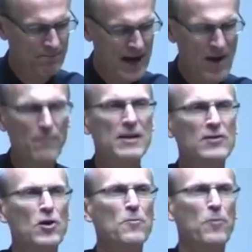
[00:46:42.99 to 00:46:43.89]
I don't mean
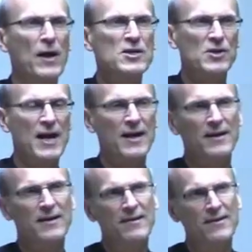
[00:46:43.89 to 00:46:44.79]
third place like
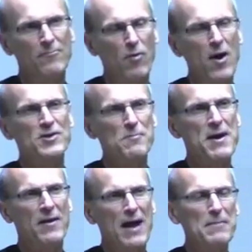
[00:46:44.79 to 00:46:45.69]
the bronze
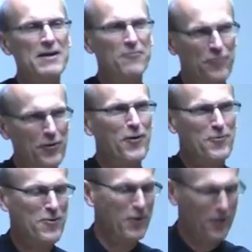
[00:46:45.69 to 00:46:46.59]
medal, I mean third
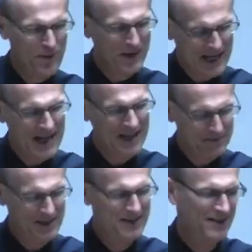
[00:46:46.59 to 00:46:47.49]
ruler in the
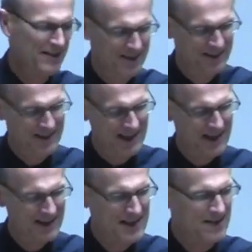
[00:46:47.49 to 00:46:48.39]
kingdom.
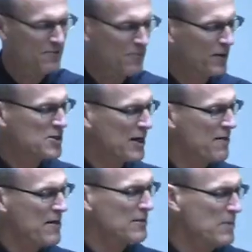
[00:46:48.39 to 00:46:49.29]
I, I didn't really say that.